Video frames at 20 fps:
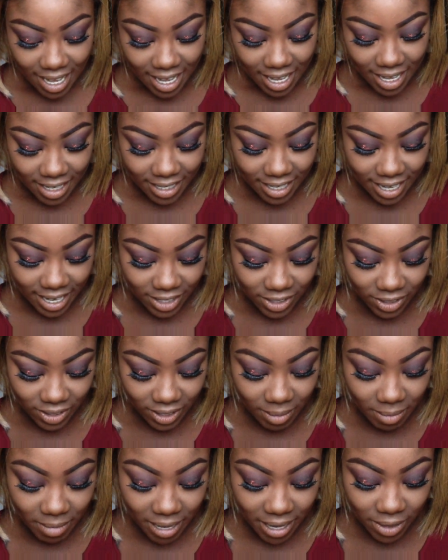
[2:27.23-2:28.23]
is
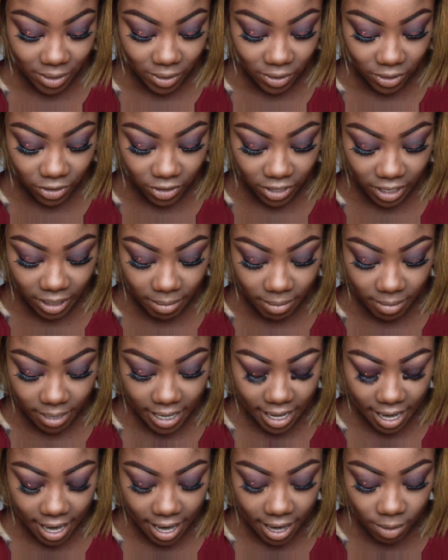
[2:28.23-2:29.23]
actually my own cream
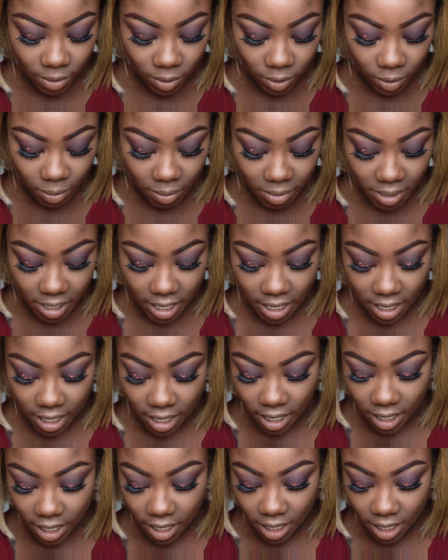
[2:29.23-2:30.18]
that I will be